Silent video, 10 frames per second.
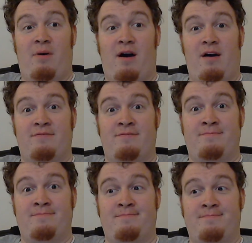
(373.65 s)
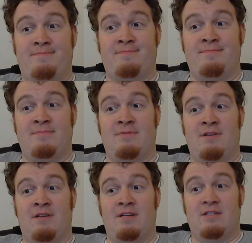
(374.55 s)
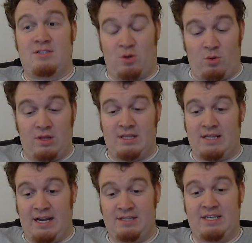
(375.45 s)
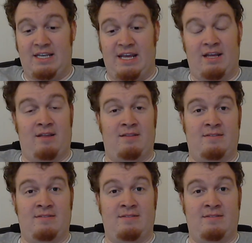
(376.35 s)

off. So here's the deal.